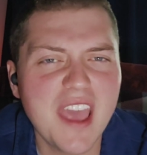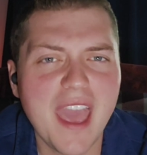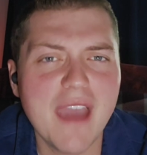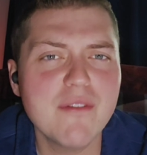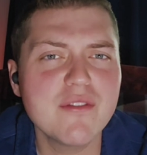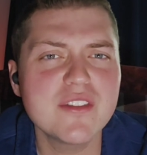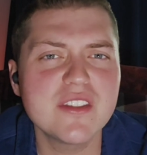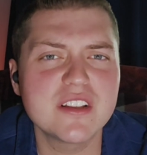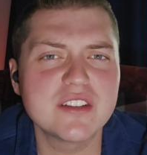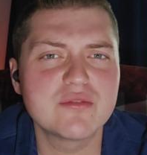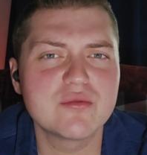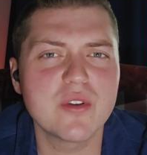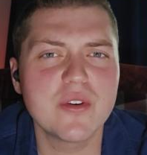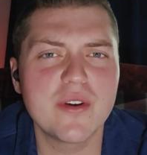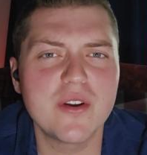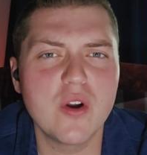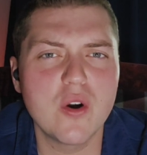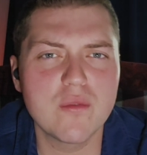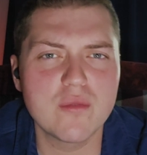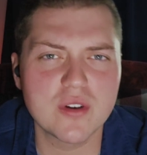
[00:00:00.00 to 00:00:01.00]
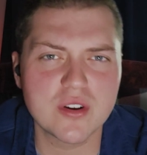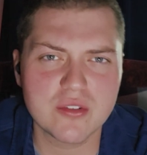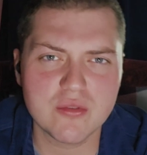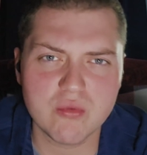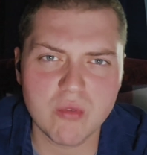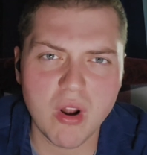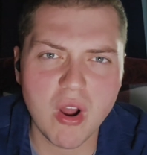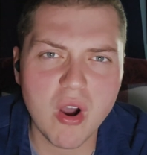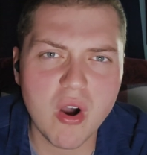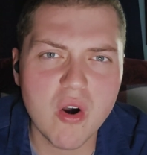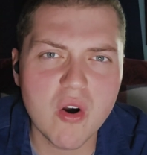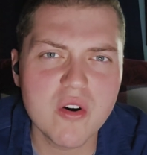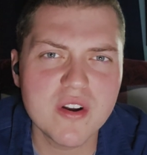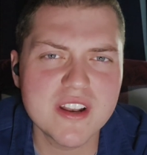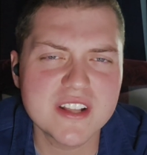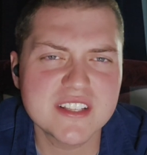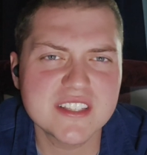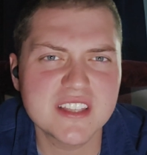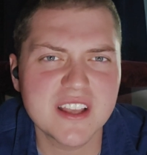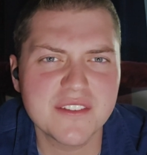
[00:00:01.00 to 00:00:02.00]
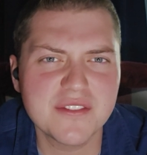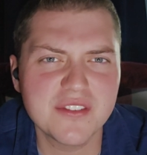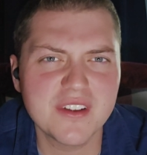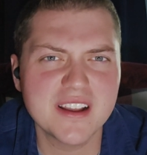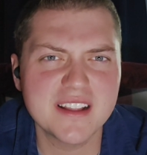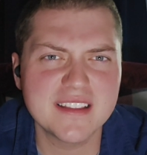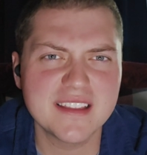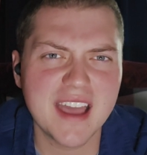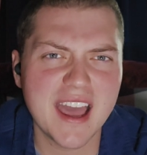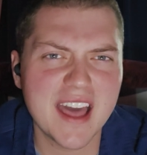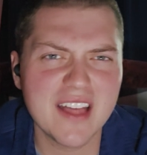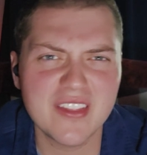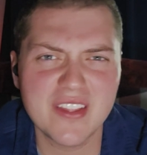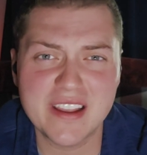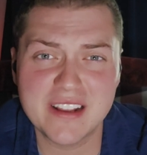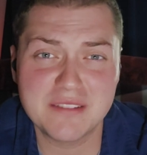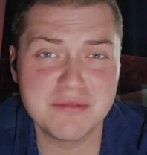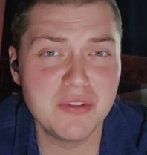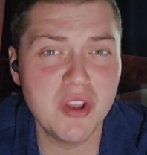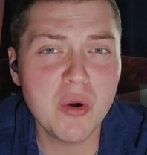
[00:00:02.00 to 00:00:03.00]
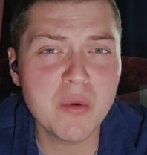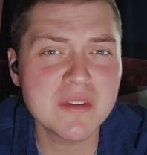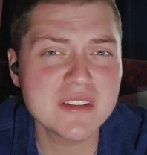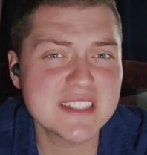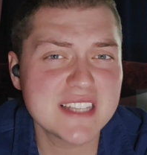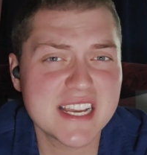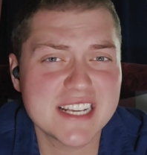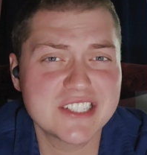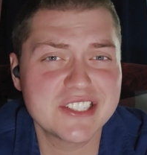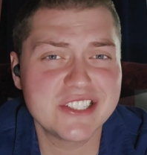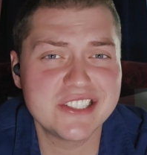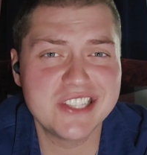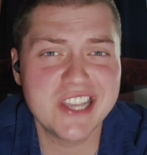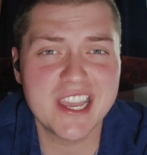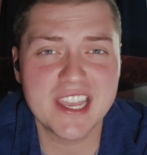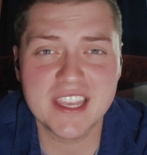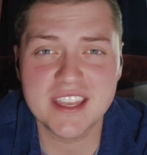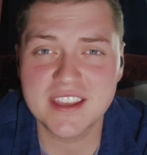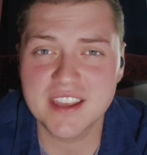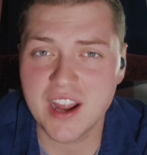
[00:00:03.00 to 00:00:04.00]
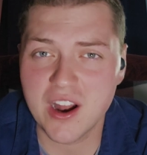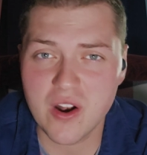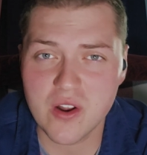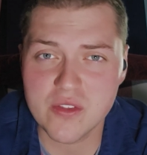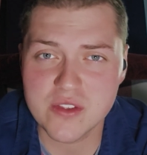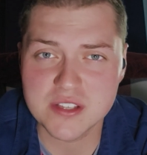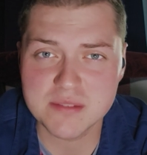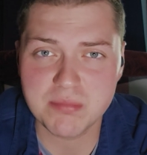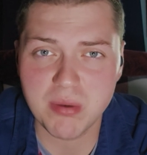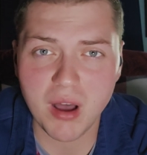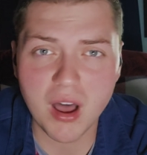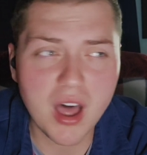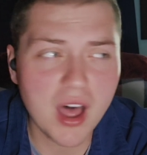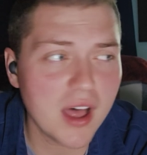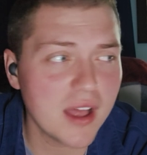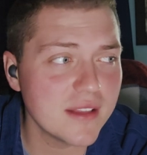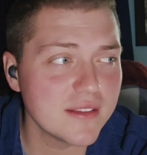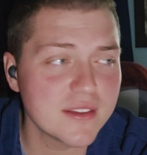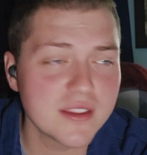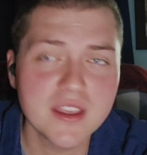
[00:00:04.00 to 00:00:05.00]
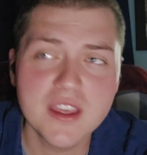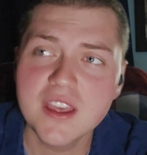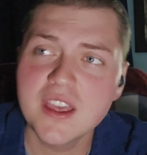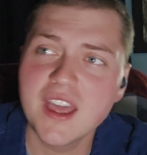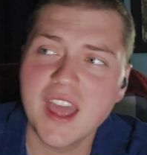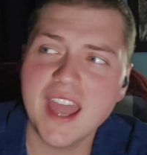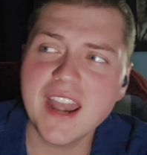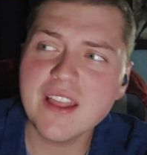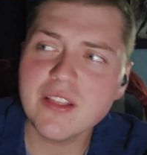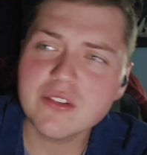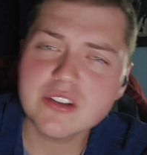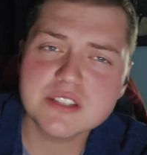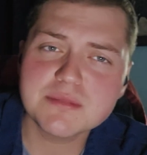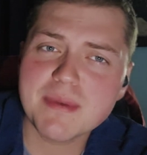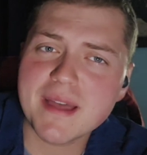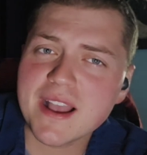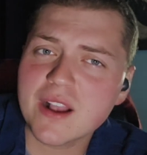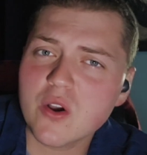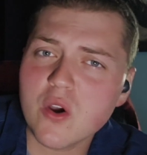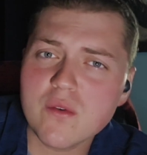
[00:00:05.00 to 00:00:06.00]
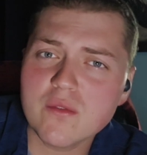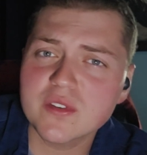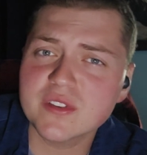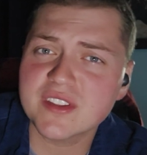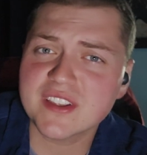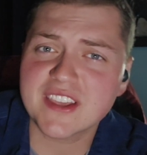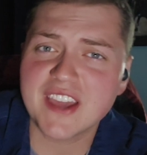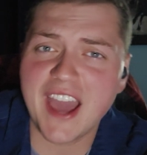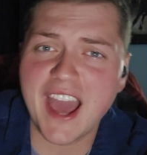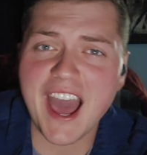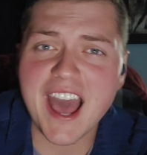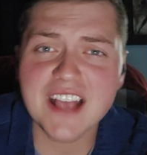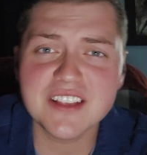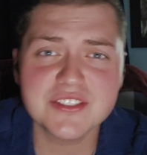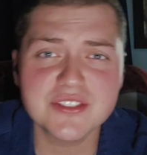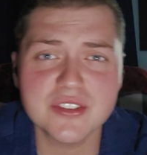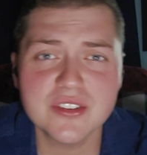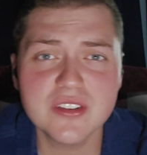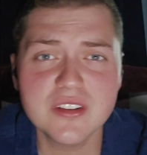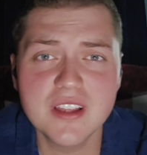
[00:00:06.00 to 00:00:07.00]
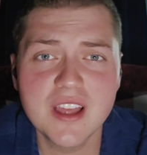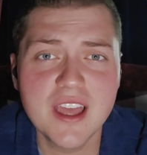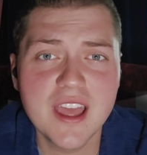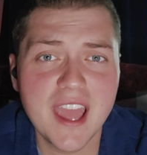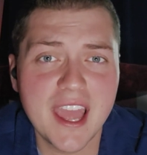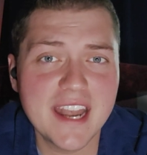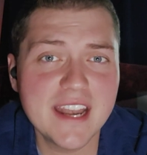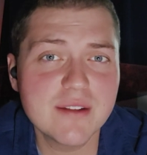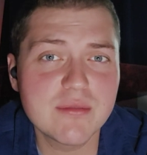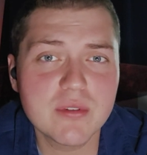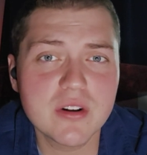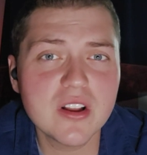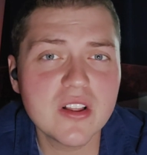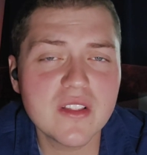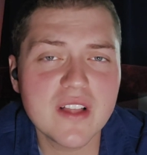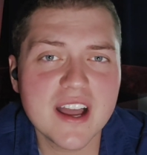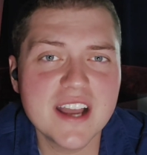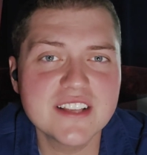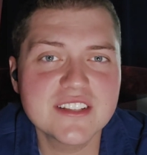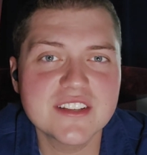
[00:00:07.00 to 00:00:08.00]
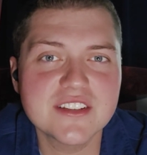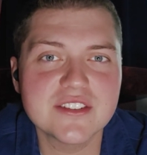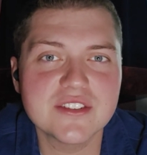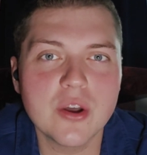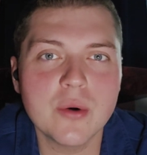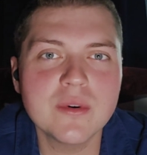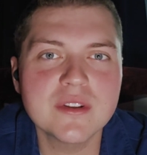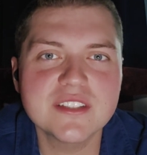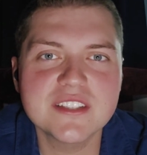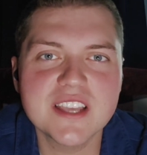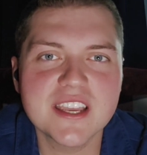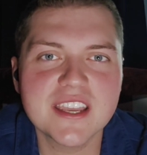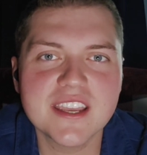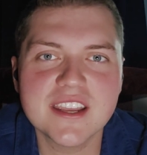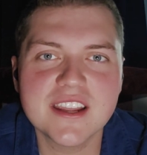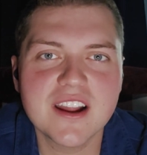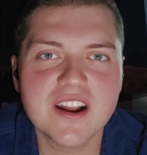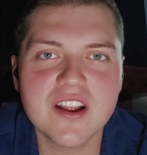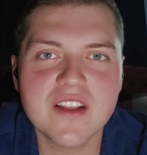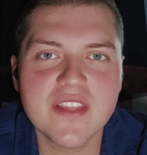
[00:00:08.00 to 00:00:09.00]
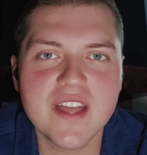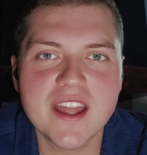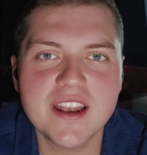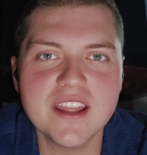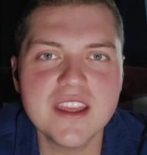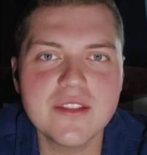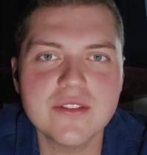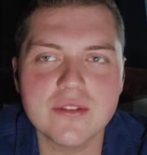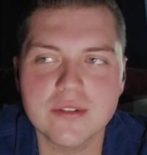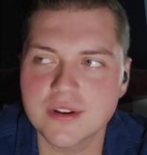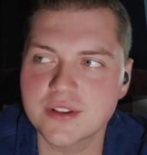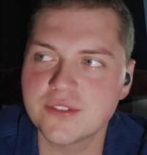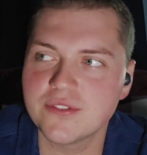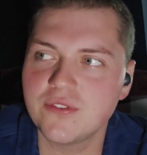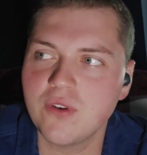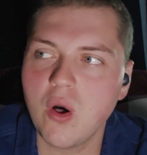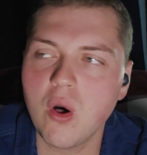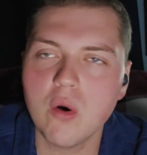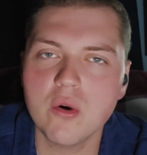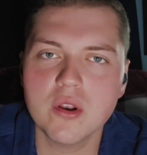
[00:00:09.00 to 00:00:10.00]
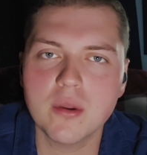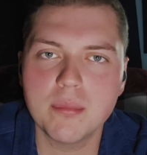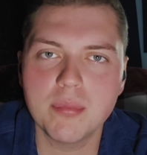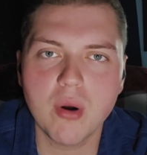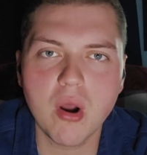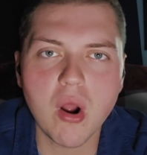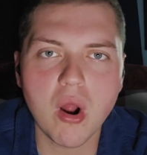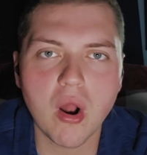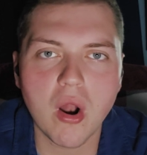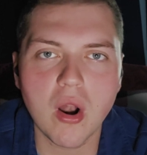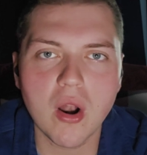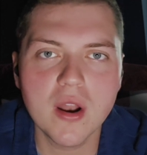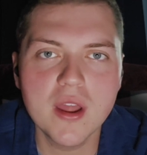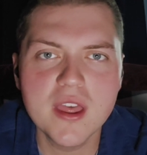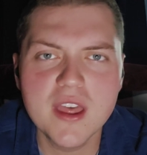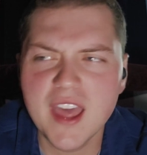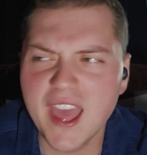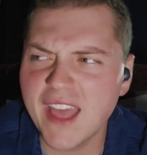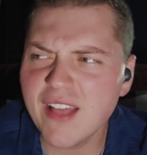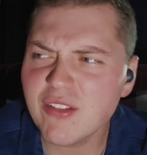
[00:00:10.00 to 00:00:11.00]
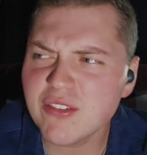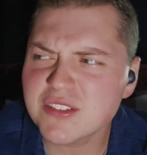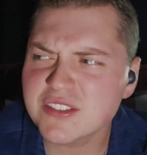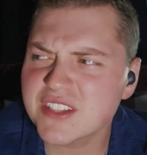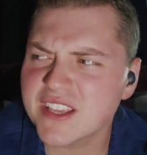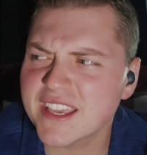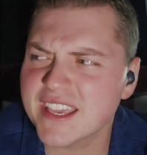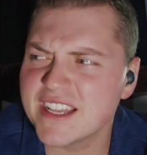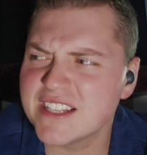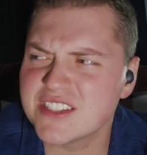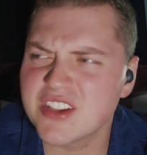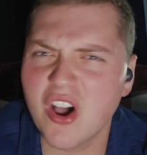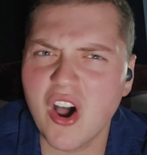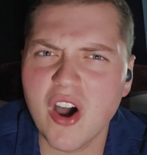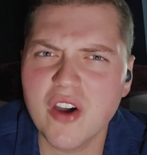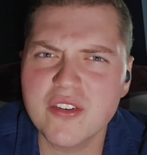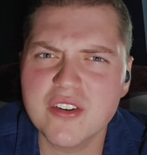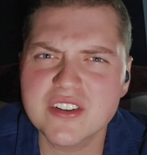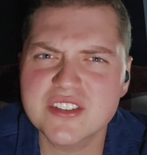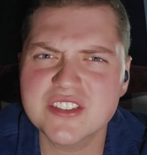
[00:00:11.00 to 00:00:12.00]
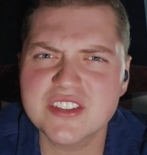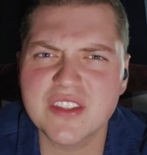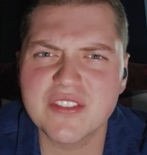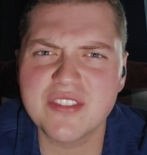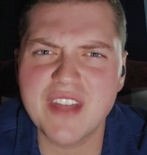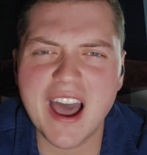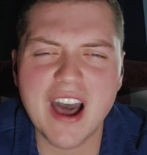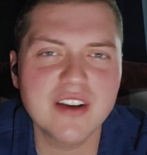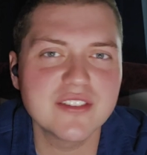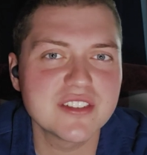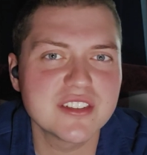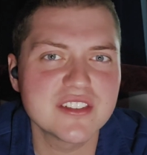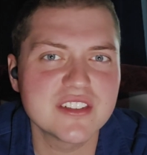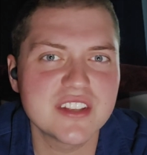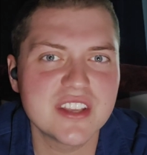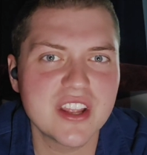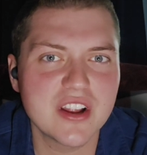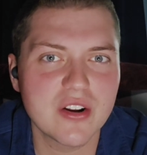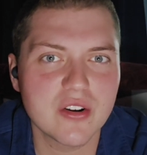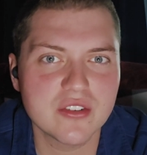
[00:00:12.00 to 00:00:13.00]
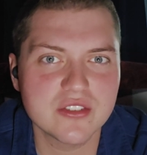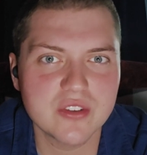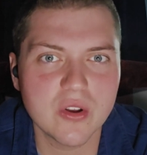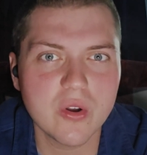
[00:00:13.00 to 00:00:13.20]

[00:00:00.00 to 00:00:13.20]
Everything's really overgrown and stuff like that. Like, no one's actually taking care of this pond. And he looks back over at the castle and he realizes no one's taking care of that either. It's falling apart. It looks like it's hundreds to thousands of years